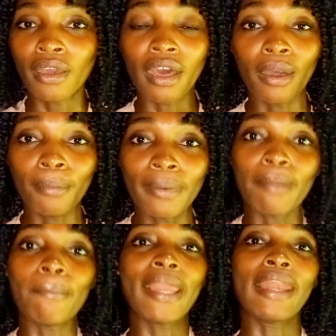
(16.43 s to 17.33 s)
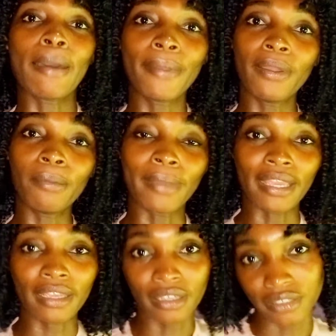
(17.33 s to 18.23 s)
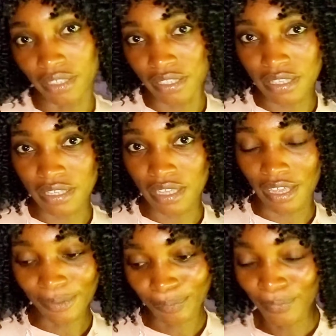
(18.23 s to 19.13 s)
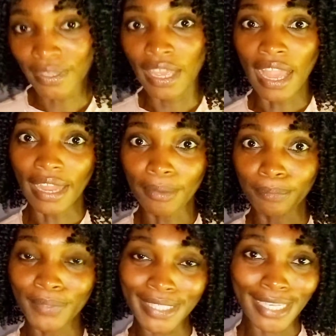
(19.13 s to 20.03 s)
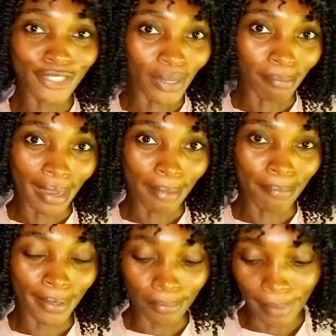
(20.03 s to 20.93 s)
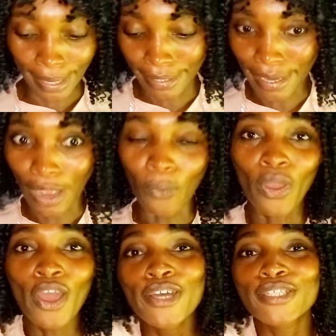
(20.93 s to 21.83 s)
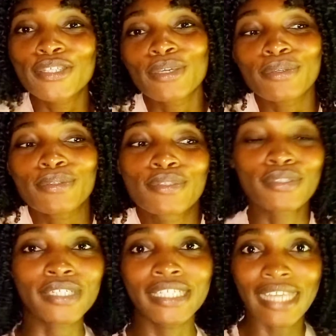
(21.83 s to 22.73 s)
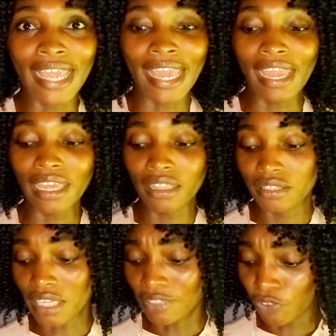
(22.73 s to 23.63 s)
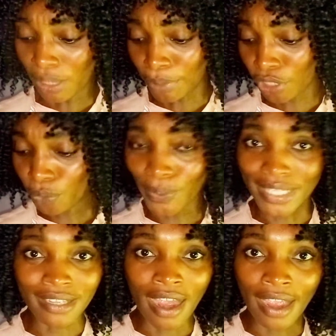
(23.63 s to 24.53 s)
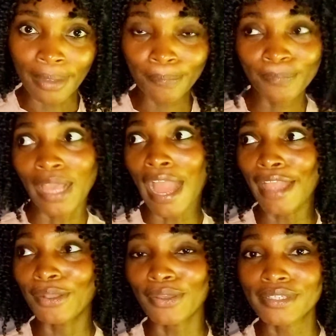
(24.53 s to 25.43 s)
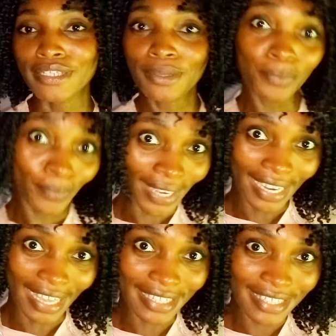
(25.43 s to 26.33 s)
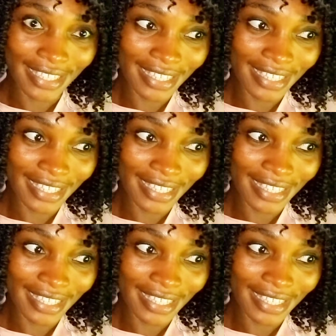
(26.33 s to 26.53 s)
um, my lapel mic as you can see and I'm busy enjoying my lapel mic now so today today's video I'm not gonna waste time I got a ring light